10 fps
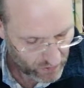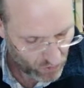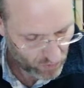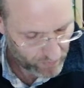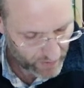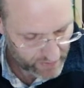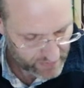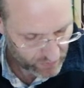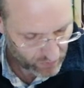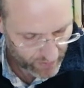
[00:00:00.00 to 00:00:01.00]
your
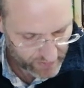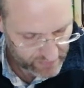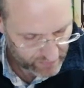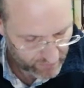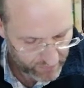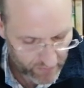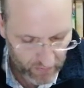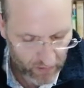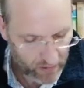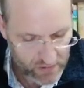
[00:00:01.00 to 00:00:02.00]
amazing grace and fill
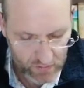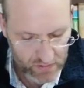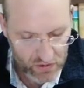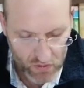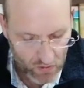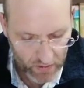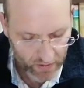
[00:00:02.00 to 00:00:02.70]
our hearts with joy?